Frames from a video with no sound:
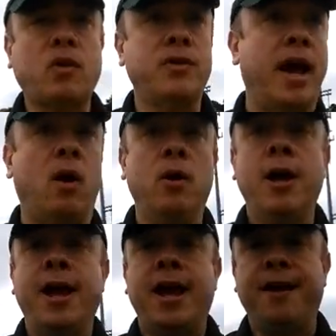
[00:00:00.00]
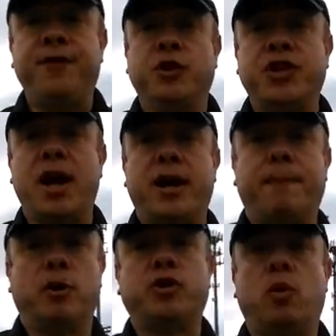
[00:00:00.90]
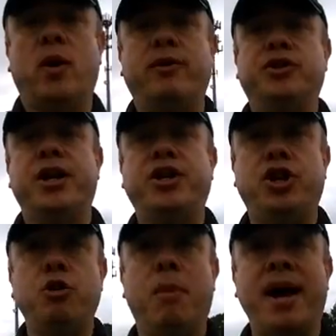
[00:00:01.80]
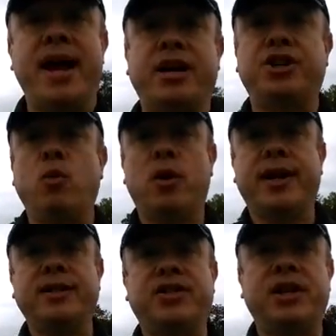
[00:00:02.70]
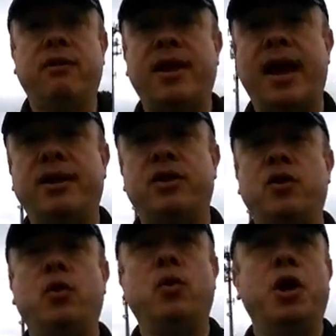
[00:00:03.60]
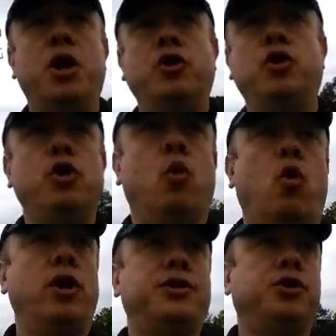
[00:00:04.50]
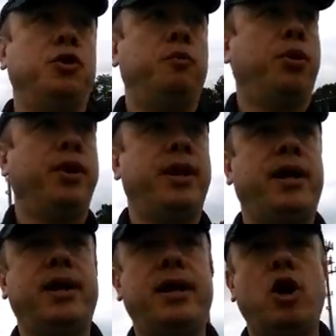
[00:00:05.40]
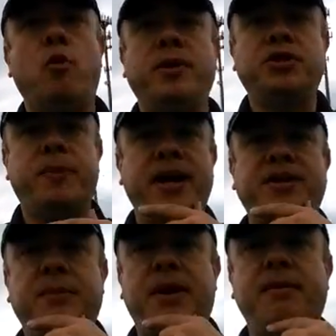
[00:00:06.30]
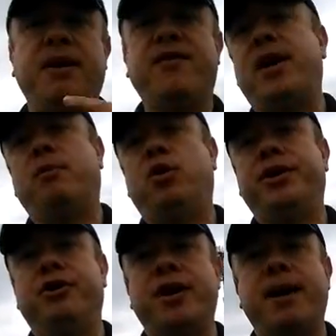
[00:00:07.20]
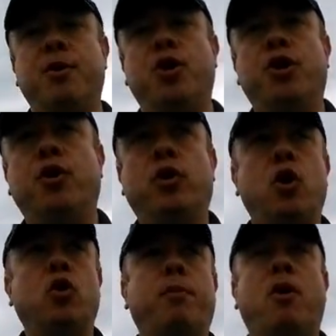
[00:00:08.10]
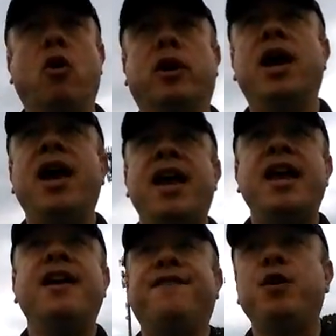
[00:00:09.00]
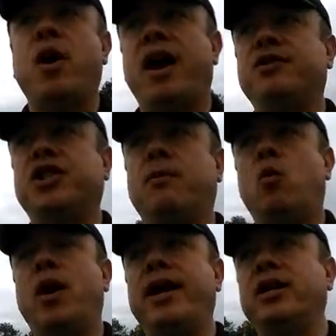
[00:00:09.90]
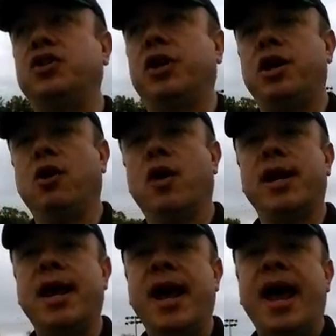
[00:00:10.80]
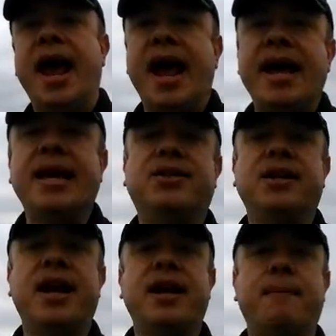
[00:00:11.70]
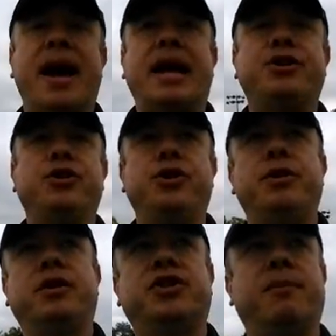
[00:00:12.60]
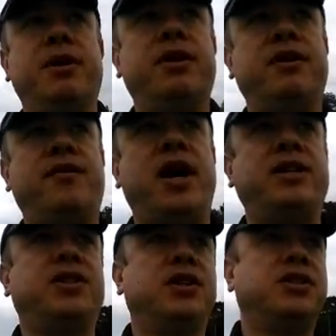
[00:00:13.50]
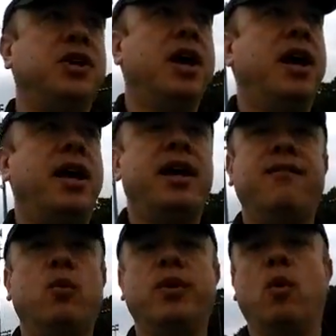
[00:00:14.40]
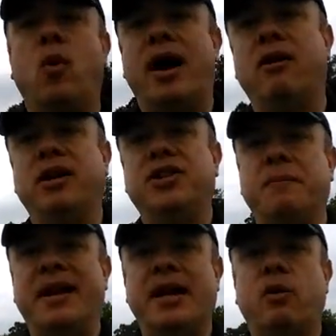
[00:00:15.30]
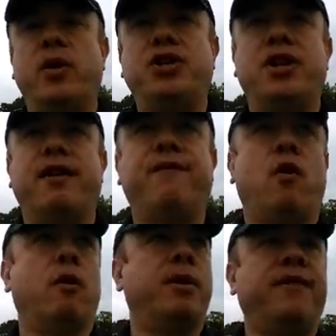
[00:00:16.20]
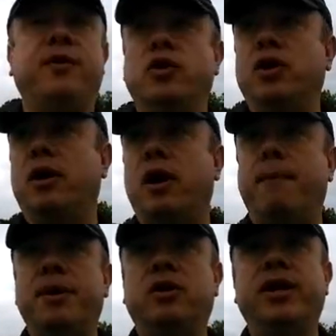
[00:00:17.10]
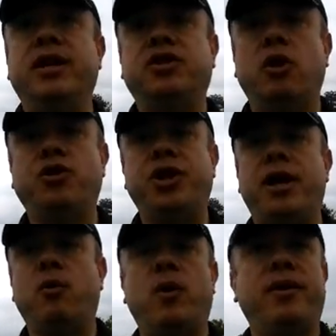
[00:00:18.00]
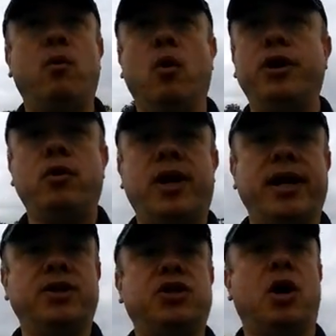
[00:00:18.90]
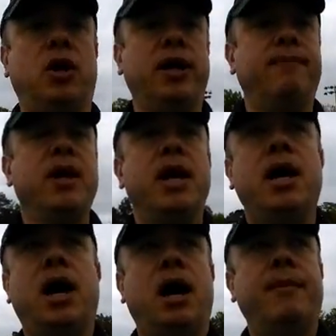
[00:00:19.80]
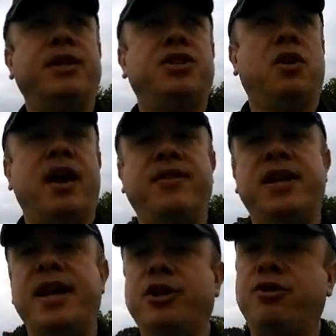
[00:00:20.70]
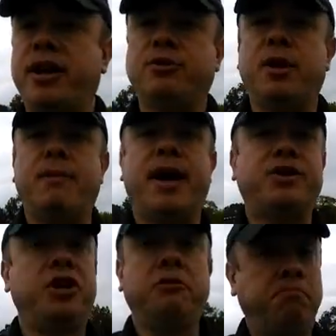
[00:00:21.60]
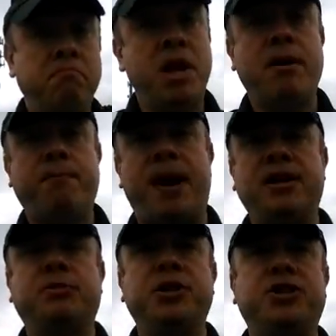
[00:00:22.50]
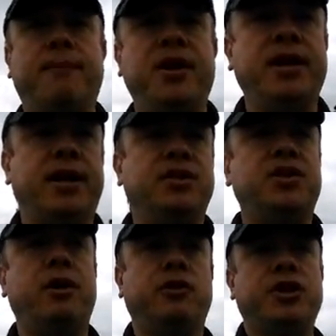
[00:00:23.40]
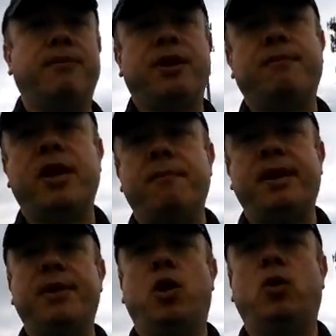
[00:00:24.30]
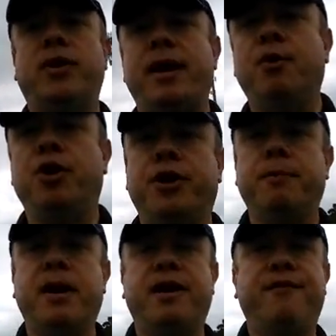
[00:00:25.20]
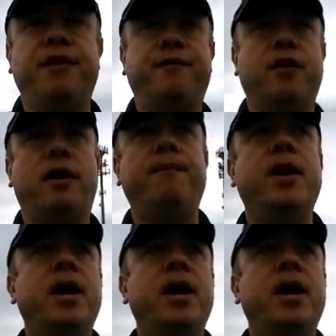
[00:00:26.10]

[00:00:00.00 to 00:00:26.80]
Now, if you're siting a personal weather station, you might actually want to consider that. Do you want to put it in an open space that might be available in your neighborhood or local park if you have some way to secure it and get the data back to you? Now, some of the devices, even with the wireless, it may not reach that far, but if there's a building associated with it where you can install it and still have the data transmitted back to you, possibly something to consider, something that maybe the whole neighborhood could benefit from.